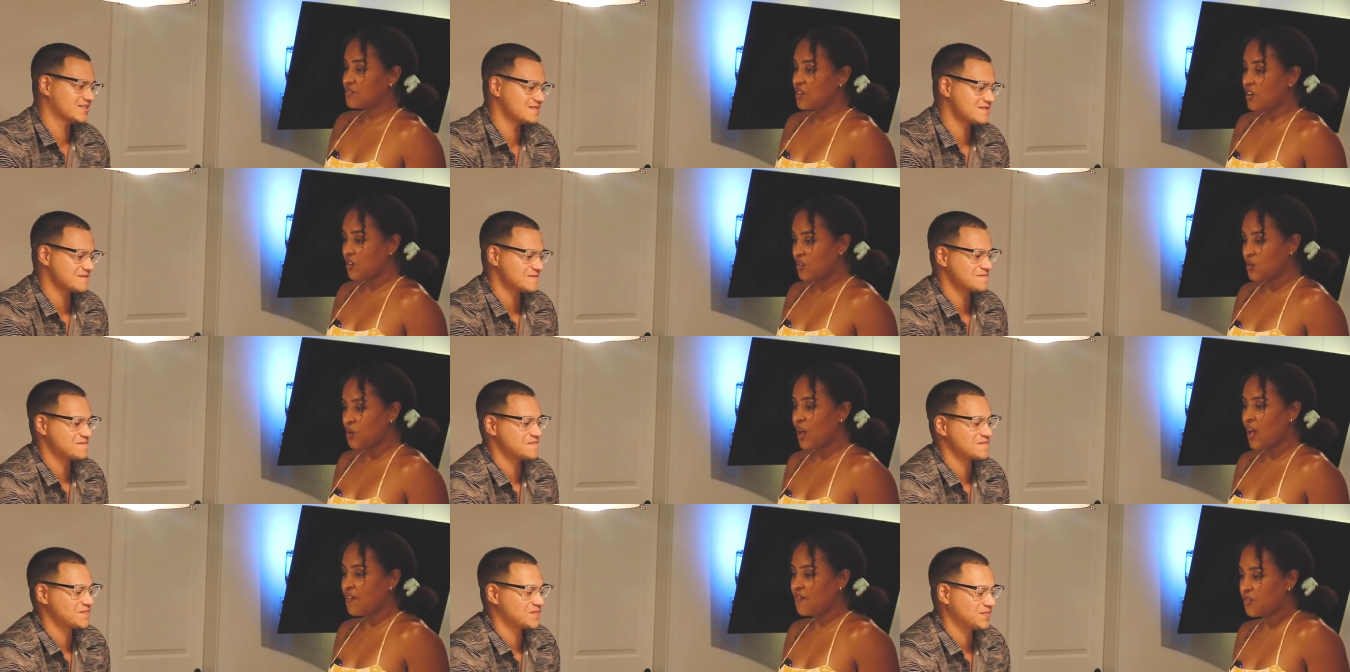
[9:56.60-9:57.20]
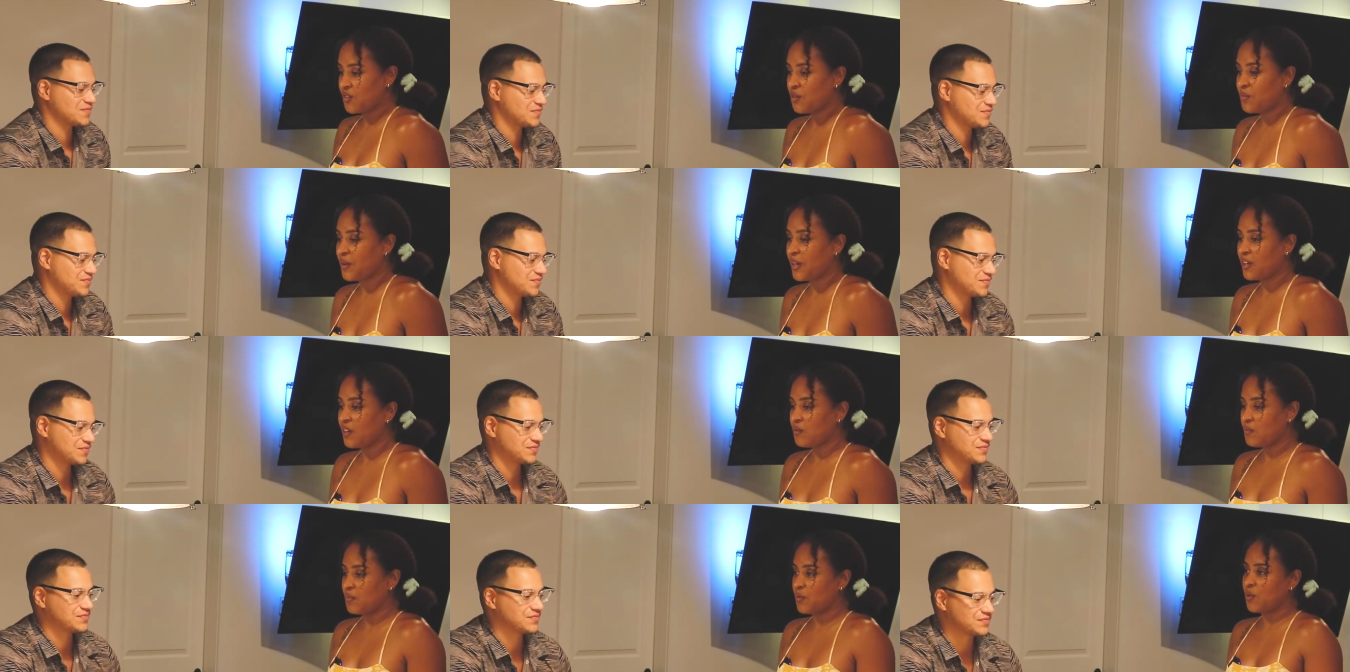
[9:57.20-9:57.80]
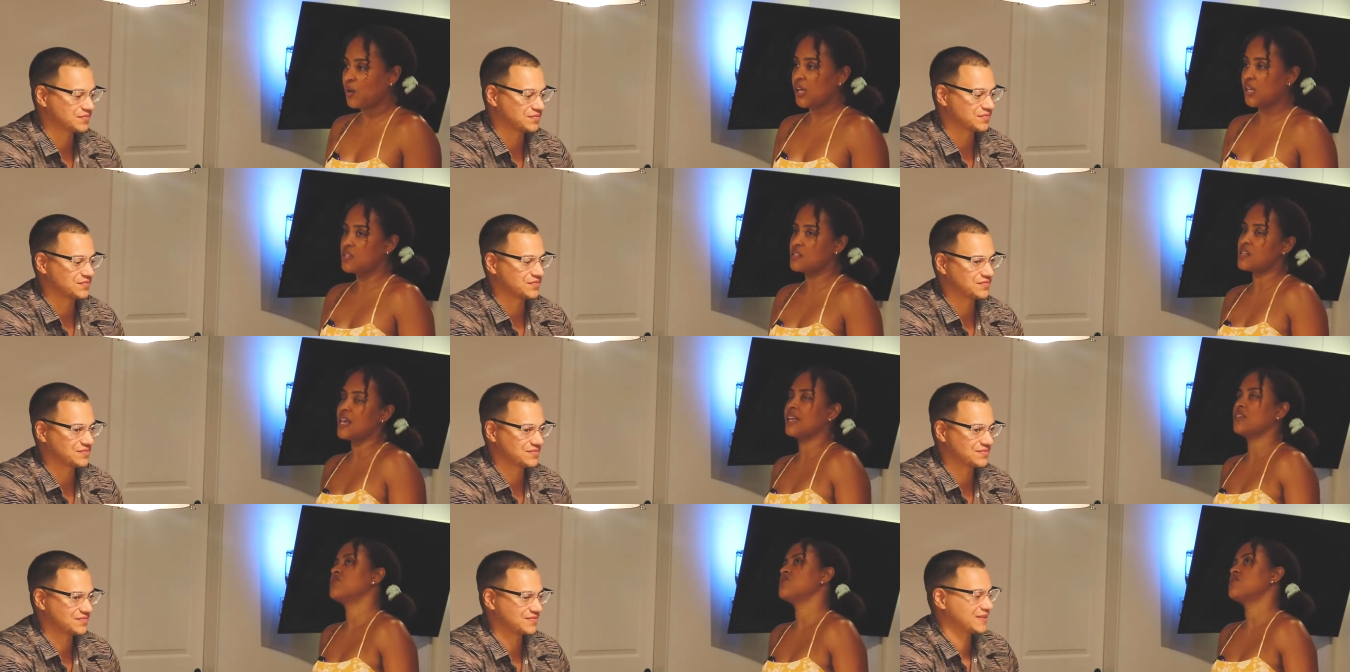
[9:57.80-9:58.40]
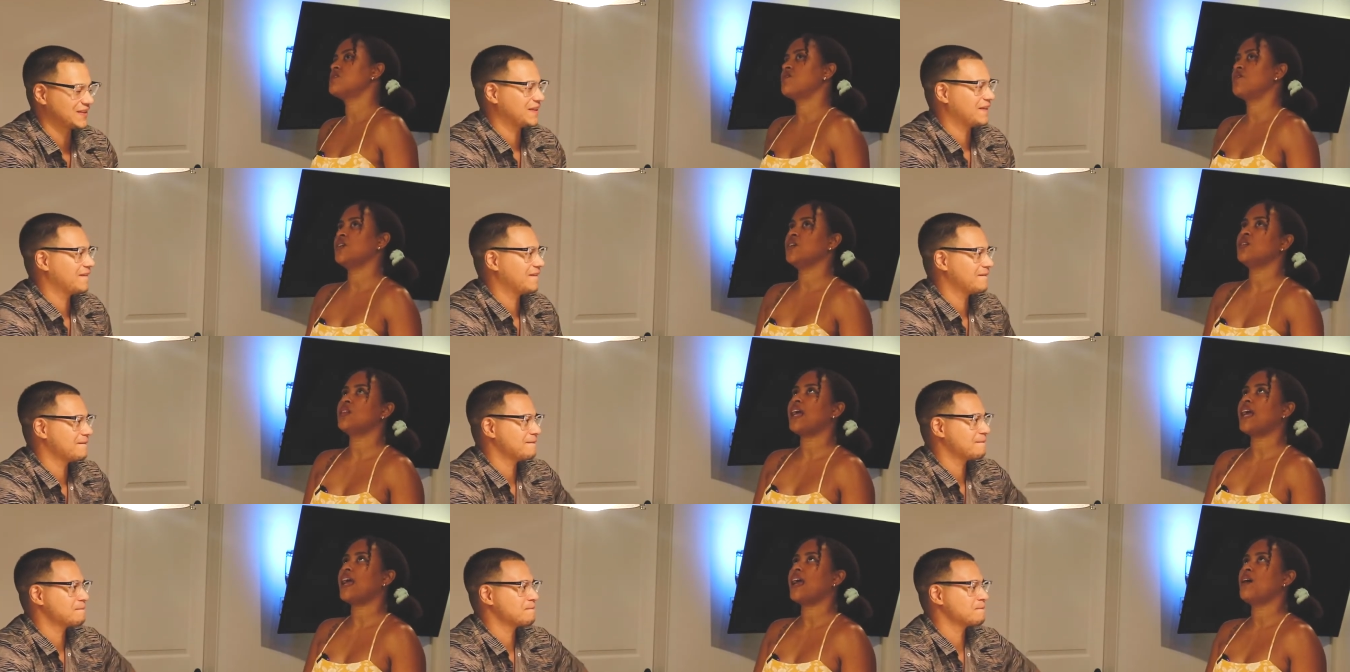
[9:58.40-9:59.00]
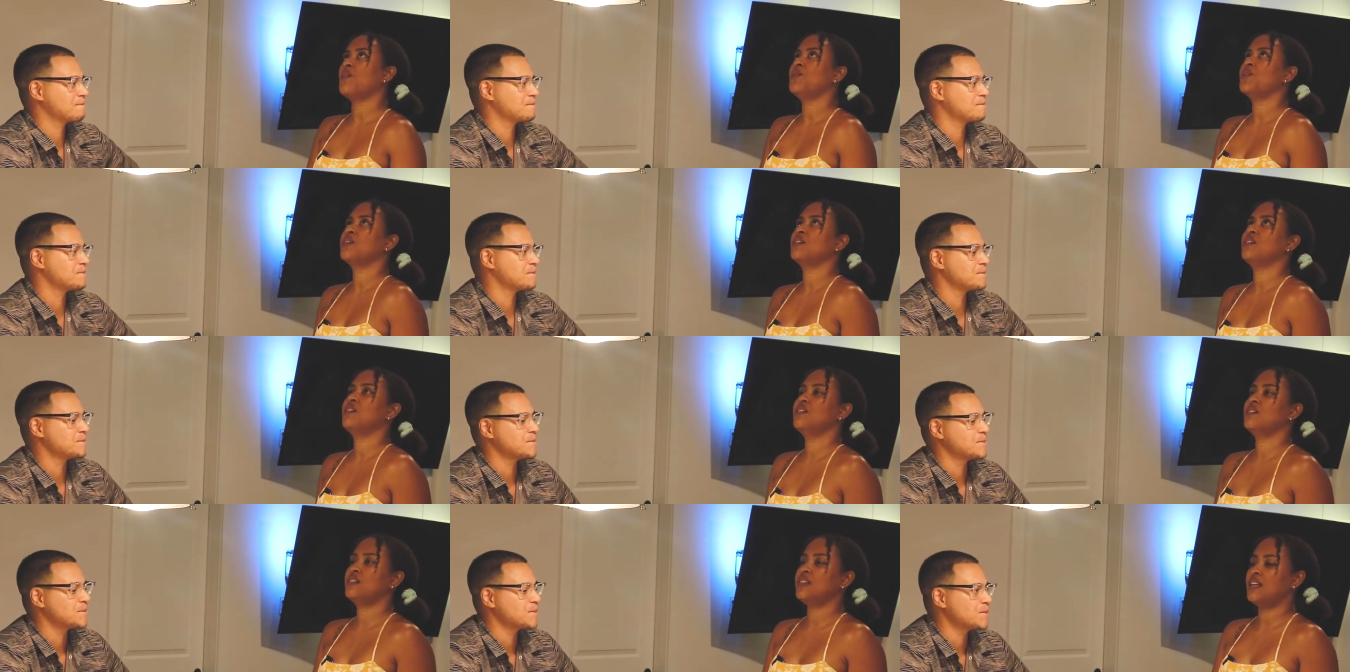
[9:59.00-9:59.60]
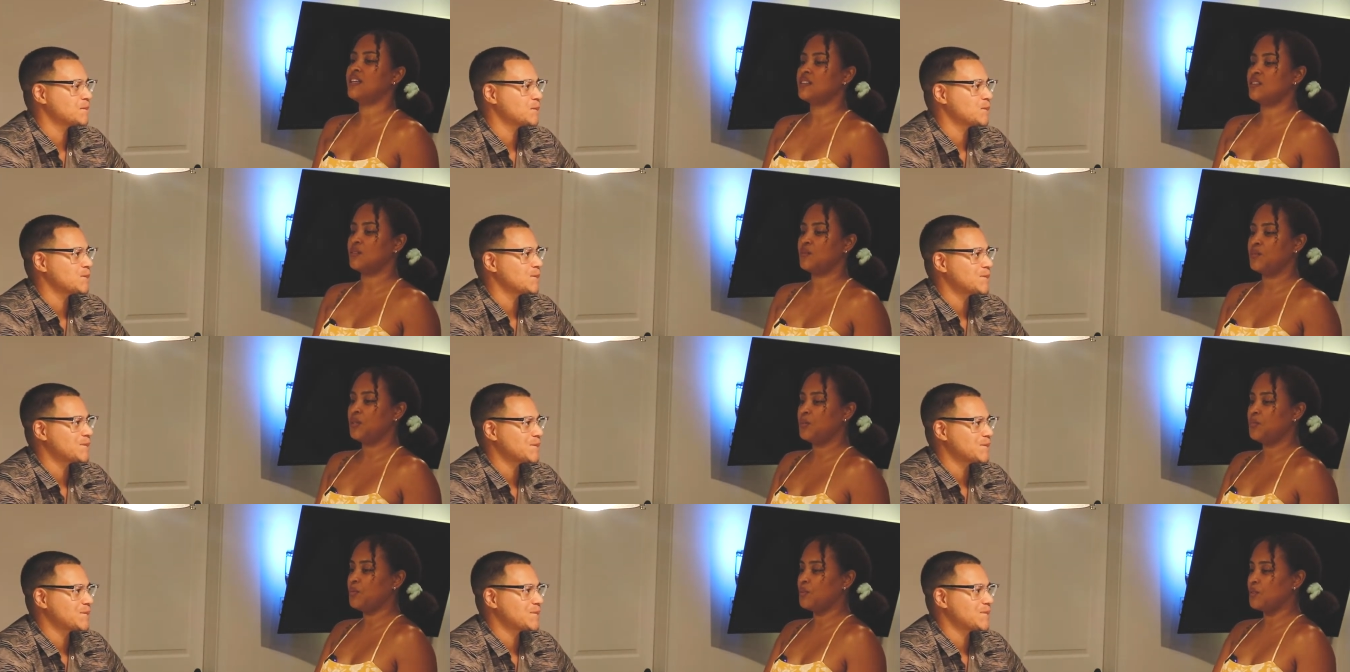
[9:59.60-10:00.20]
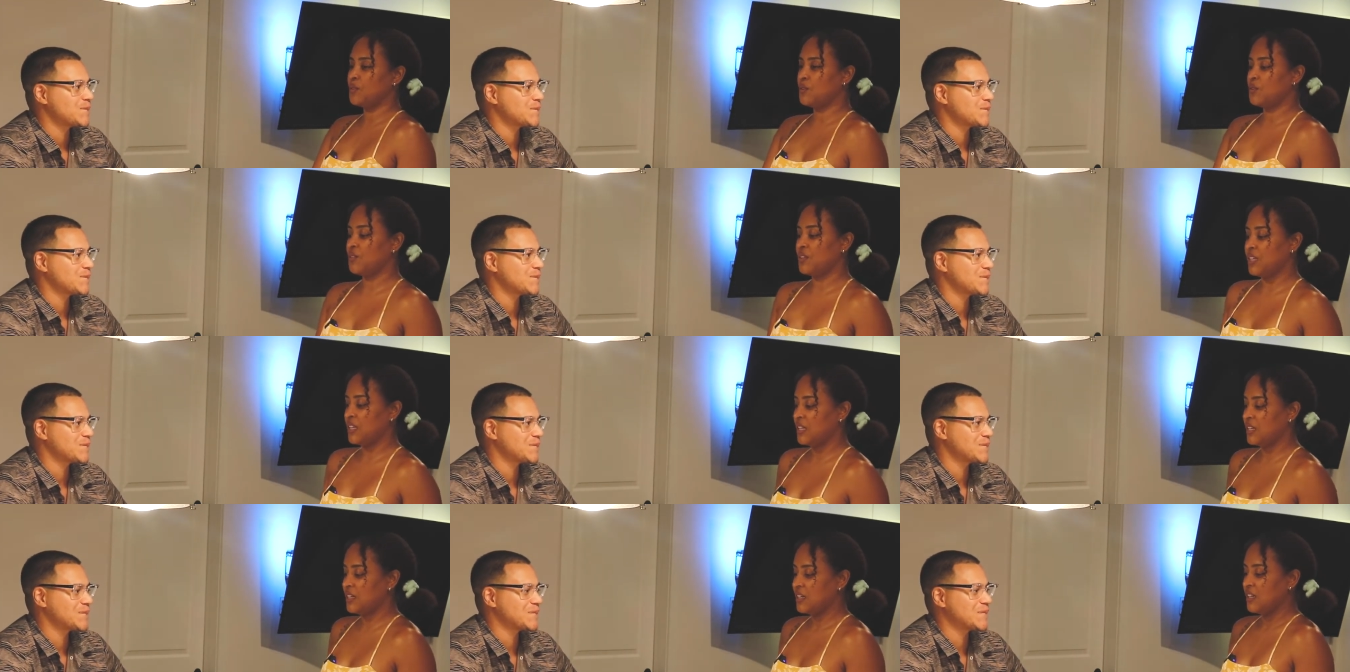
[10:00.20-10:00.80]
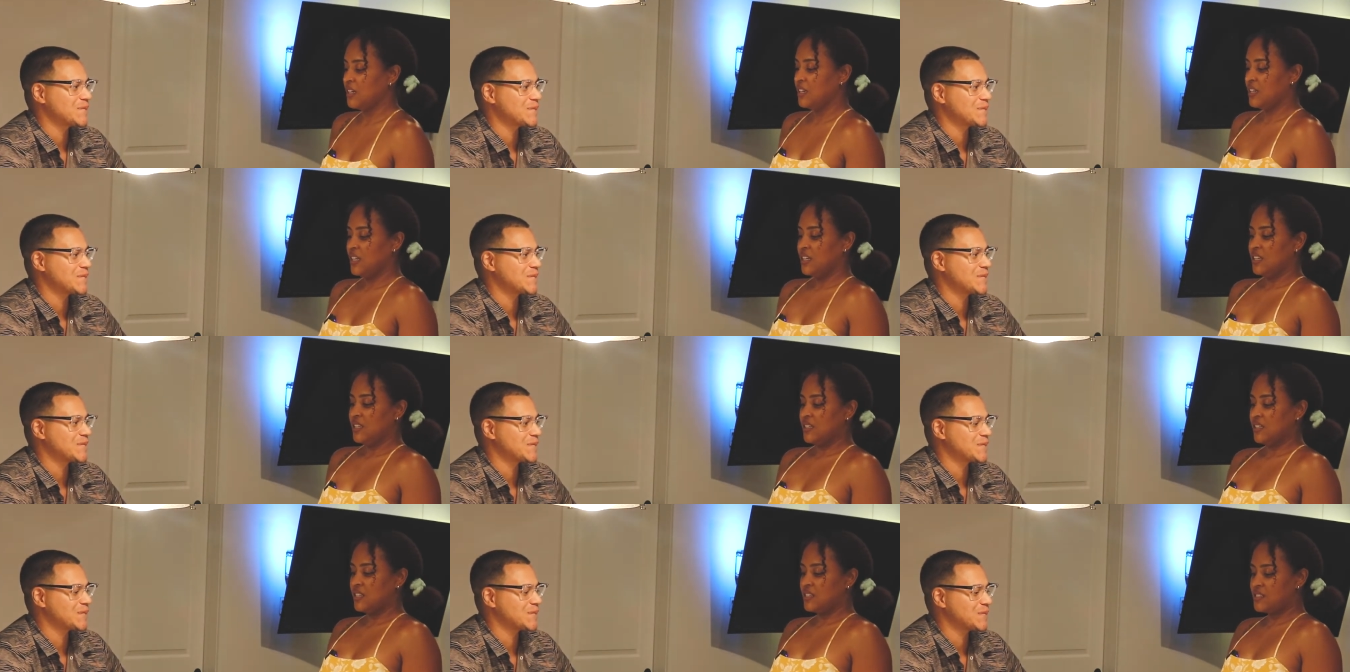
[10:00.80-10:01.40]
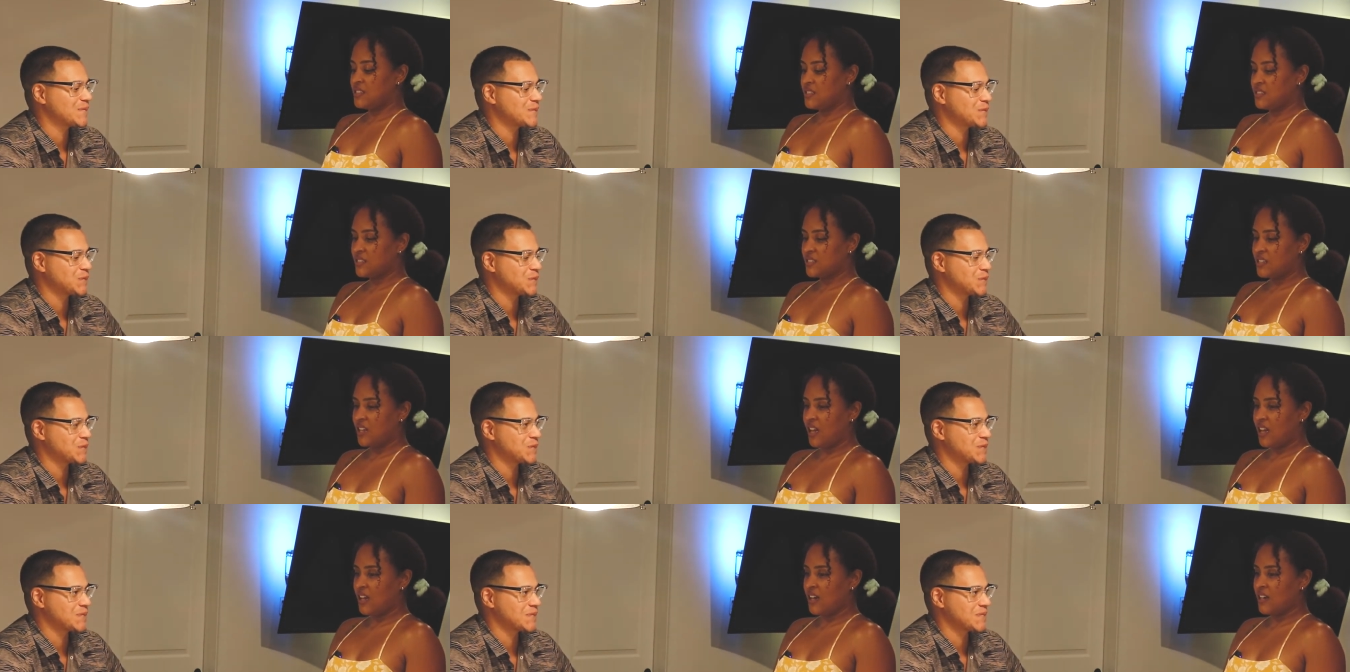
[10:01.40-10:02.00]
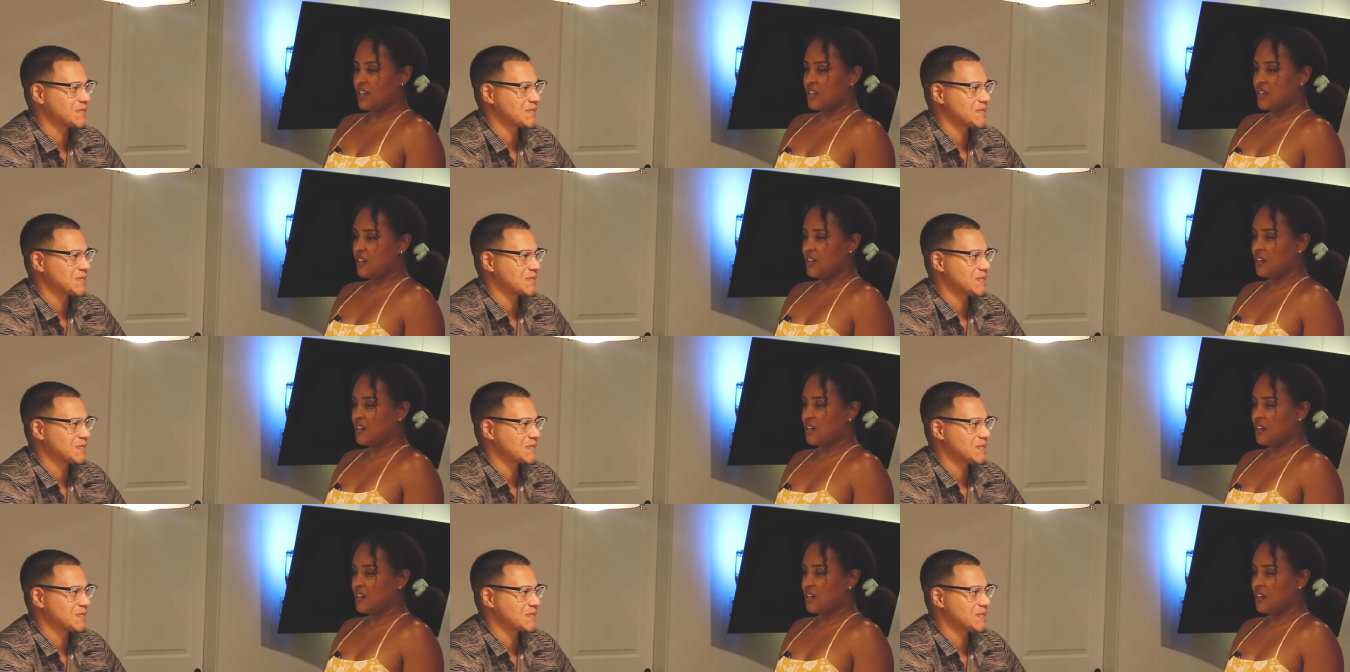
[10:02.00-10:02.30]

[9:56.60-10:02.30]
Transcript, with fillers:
Speaker 1: no, you have you're making points. I just feel like I want to let the people know that this is not